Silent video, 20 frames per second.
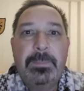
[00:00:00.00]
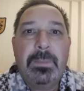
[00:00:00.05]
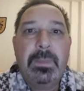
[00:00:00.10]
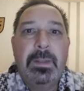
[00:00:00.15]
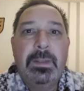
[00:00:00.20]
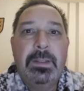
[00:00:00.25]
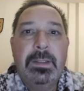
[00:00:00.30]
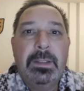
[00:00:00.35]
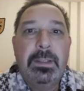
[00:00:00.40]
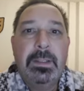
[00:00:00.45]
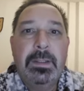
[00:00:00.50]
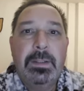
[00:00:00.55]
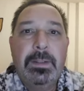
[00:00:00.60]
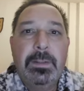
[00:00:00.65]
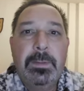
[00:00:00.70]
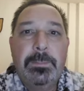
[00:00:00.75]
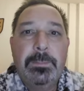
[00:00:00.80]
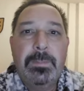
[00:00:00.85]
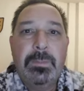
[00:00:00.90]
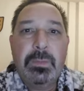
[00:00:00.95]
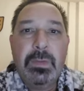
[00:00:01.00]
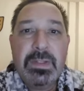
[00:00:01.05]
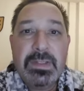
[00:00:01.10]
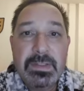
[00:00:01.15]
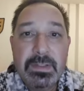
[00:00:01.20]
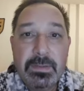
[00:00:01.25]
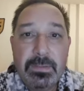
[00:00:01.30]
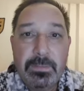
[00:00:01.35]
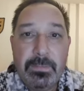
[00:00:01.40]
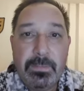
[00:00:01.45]
the
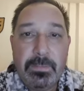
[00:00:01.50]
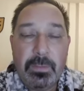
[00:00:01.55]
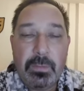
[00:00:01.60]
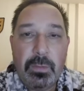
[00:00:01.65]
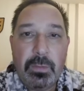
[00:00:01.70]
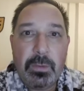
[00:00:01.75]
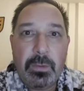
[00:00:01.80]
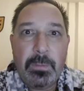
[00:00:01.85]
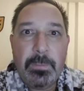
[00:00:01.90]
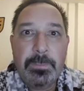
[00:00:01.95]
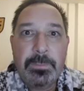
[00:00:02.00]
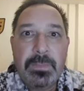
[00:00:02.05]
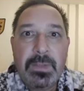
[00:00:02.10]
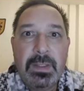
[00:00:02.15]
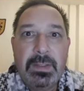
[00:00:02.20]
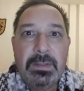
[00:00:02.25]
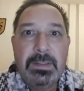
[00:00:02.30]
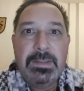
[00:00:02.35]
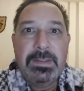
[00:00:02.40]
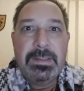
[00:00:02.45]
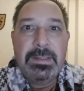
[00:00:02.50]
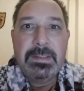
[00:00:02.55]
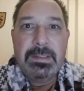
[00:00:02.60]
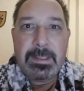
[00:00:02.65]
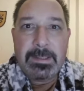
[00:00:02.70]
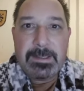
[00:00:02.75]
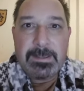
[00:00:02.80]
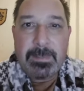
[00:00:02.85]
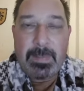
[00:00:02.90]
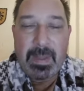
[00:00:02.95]
reason for this
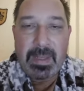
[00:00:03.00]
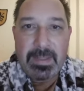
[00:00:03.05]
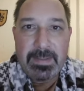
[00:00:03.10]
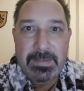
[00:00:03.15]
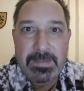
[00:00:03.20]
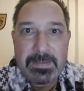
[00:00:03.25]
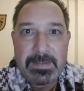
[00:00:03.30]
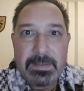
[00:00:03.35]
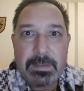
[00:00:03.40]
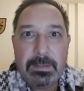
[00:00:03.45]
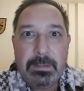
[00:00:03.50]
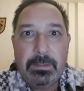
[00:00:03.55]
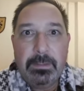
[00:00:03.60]
intense pace,